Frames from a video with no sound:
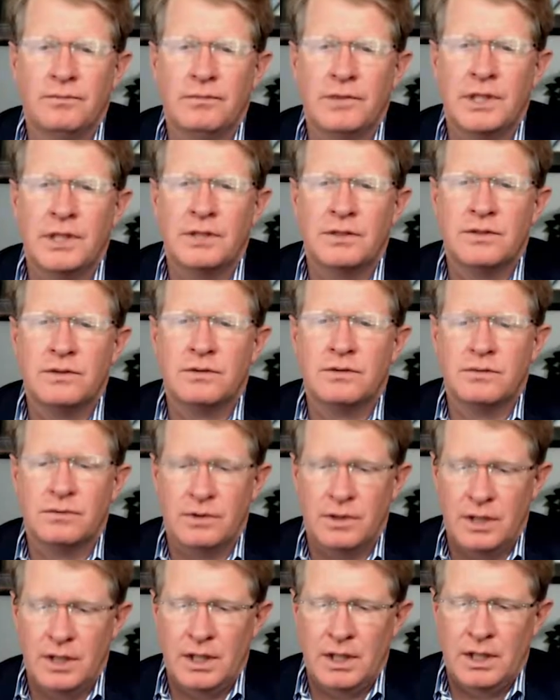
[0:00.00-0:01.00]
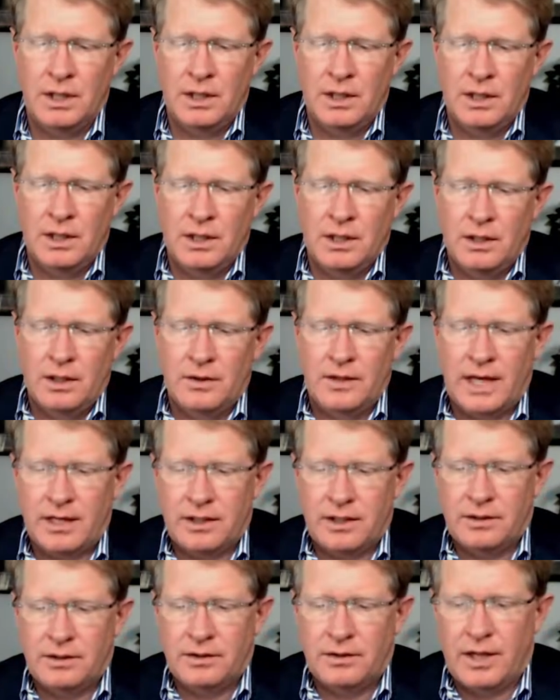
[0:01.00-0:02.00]
it's
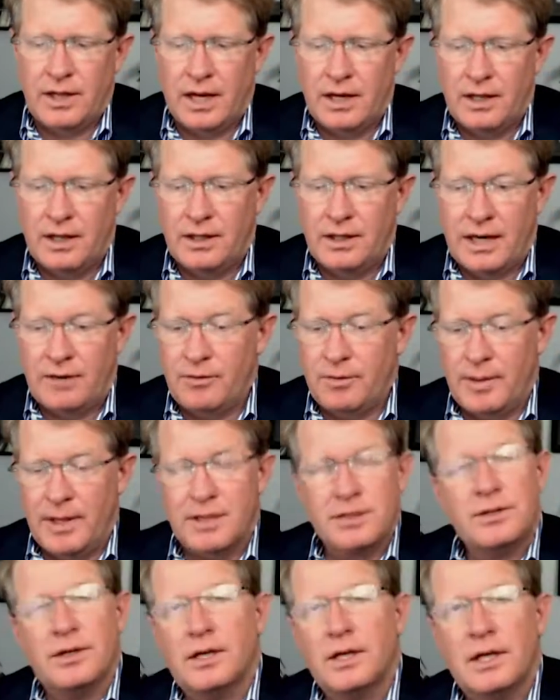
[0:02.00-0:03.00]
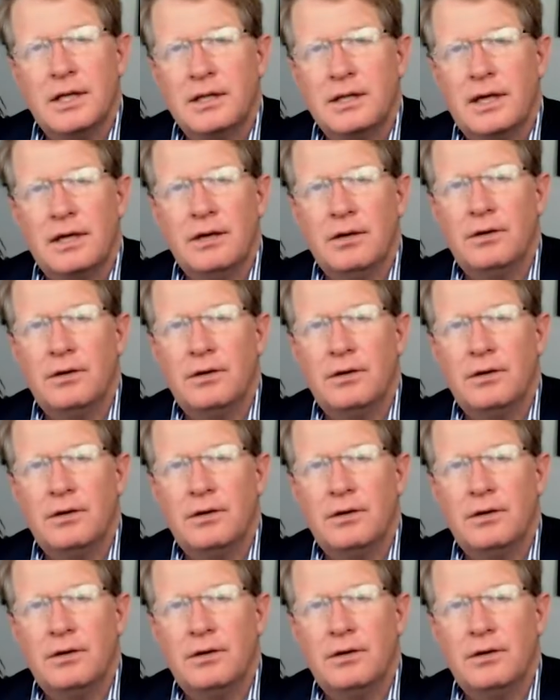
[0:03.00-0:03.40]
that you're not, everybody's going to get that